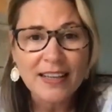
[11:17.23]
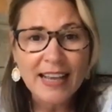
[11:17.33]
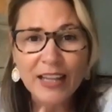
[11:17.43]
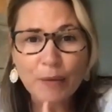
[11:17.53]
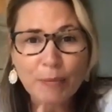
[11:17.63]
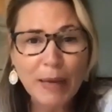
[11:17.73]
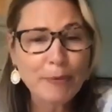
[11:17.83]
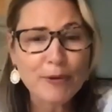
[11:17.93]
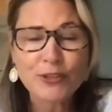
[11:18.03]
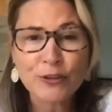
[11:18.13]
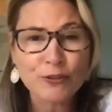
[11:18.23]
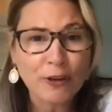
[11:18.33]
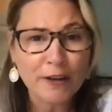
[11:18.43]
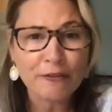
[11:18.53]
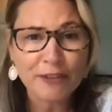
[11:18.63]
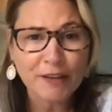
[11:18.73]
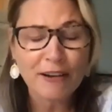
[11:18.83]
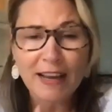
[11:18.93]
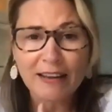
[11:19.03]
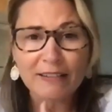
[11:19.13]
and that people are still trying to figure
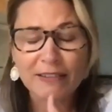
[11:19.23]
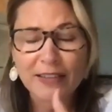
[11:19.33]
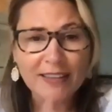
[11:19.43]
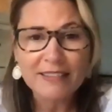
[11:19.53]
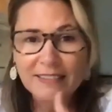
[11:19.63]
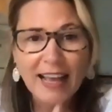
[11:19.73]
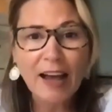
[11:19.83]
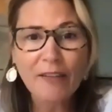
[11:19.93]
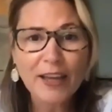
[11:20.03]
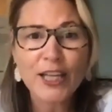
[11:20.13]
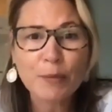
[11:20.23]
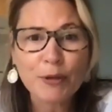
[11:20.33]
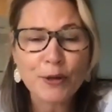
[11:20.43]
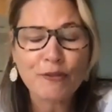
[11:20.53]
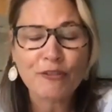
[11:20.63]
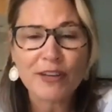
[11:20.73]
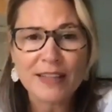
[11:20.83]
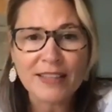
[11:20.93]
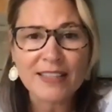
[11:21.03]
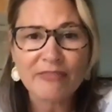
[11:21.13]
out how they're going to maneuver
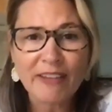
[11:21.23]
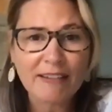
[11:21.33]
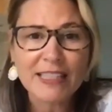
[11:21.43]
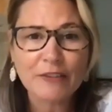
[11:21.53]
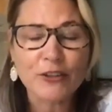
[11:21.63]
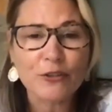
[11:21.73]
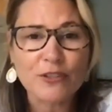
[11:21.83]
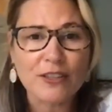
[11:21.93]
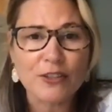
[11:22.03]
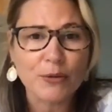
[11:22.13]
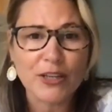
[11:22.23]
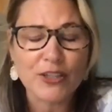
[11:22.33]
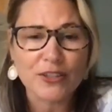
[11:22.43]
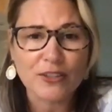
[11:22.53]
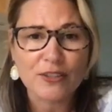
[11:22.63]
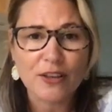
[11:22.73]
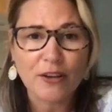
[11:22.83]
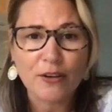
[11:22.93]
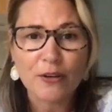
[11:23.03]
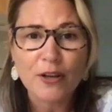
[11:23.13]
in this very difficult situation.
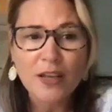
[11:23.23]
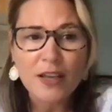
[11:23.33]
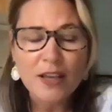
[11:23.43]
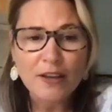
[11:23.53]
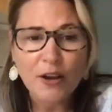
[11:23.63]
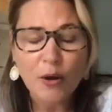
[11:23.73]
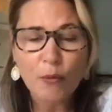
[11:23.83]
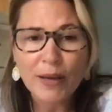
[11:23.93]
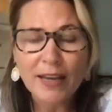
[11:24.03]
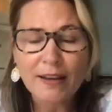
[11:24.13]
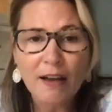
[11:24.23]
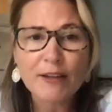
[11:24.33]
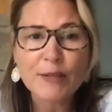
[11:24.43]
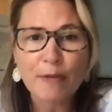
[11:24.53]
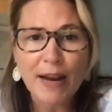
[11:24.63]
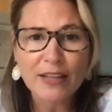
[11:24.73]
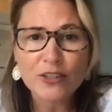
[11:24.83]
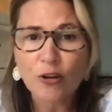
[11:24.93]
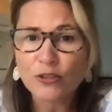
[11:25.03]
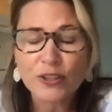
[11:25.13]
So, we encourage
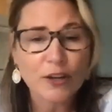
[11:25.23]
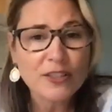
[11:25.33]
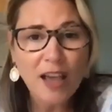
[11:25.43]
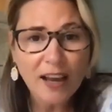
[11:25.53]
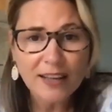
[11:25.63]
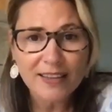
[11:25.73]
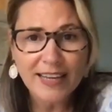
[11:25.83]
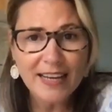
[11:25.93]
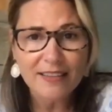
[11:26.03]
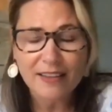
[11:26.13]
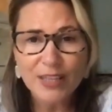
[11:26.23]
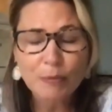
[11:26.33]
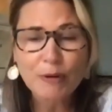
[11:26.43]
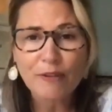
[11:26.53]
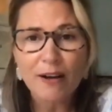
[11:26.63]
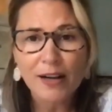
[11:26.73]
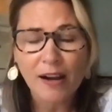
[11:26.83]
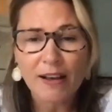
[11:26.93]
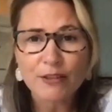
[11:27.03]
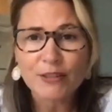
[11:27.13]
brands not to go silent either. Some of our
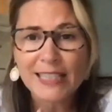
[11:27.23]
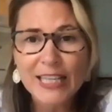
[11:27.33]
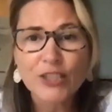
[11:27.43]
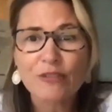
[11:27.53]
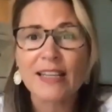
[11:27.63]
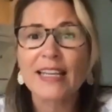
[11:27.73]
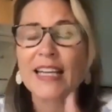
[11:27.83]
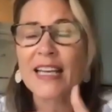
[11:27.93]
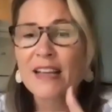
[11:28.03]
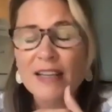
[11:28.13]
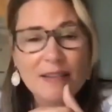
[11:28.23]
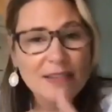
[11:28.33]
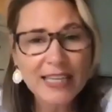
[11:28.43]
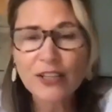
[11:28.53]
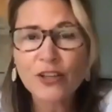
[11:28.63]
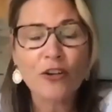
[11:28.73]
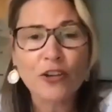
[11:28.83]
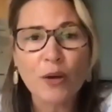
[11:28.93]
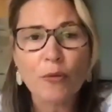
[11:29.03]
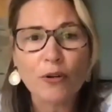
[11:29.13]
clients literally did not
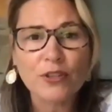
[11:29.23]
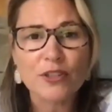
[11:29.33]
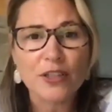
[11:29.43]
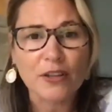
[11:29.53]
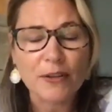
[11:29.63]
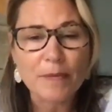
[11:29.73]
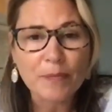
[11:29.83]
know what to do.